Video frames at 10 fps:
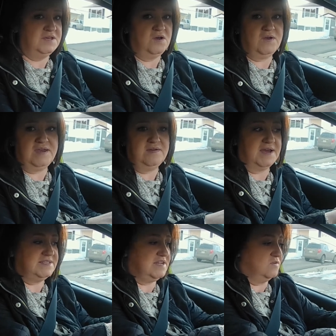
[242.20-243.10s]
Okay, you
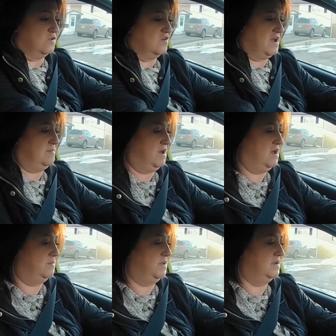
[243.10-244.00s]
guys, another order came
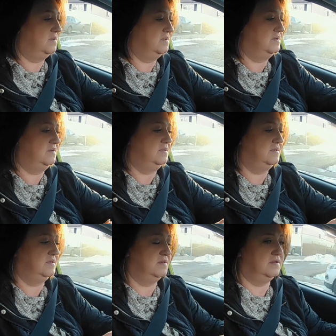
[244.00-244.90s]
up.
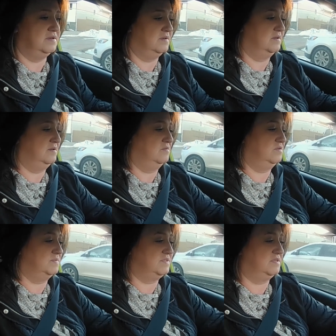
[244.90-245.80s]

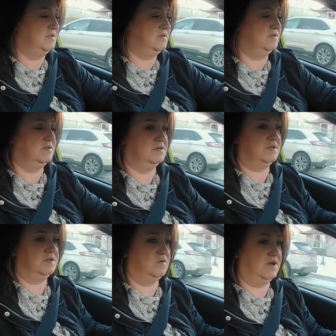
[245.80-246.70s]
Oops.
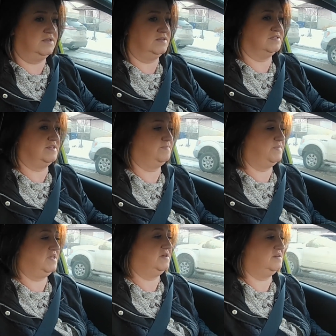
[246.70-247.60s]
Gonna go ahead and accept
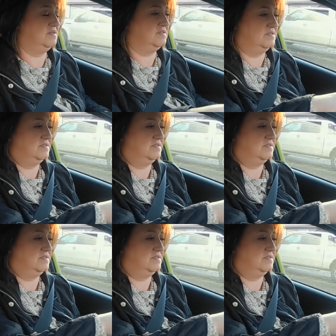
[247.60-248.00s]
this.